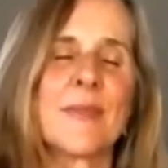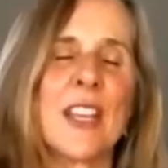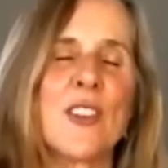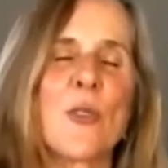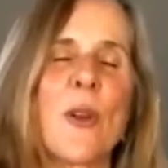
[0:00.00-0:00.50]

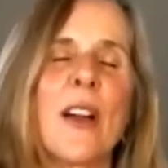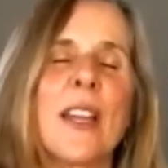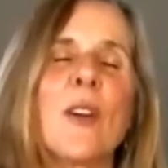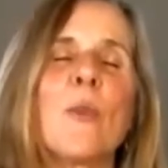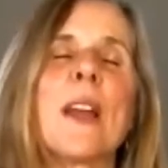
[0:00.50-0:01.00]
and
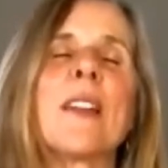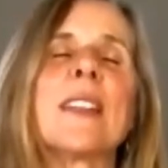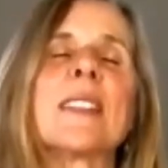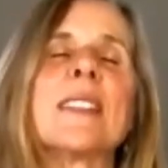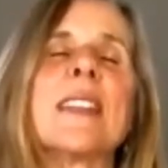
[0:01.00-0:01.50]
drawing
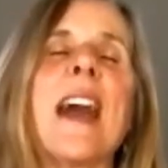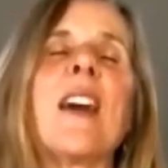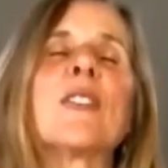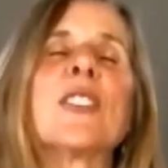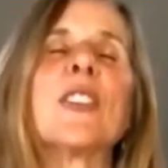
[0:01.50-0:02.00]
awareness
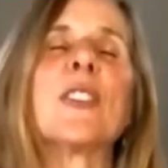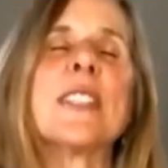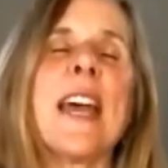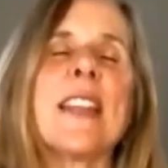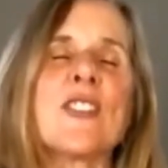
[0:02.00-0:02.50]
now to your
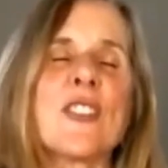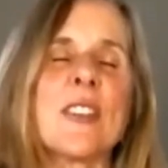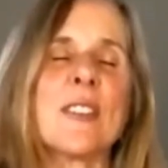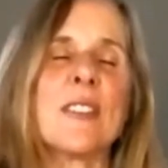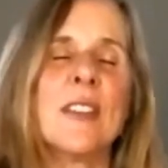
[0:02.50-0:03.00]

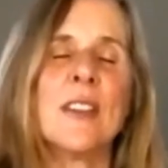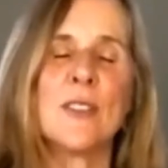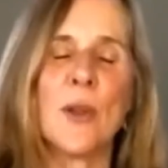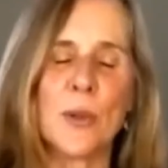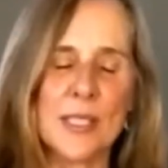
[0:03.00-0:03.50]
tension,
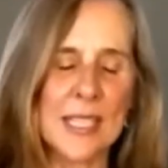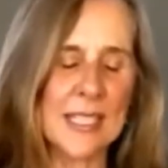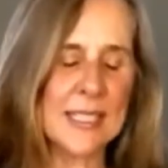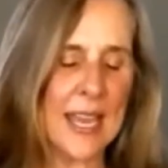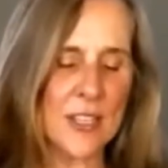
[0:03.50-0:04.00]

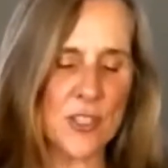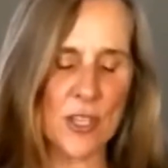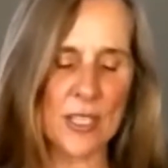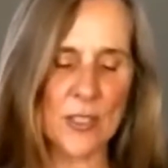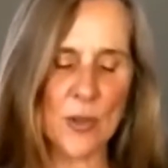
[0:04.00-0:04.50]
noticing tension in your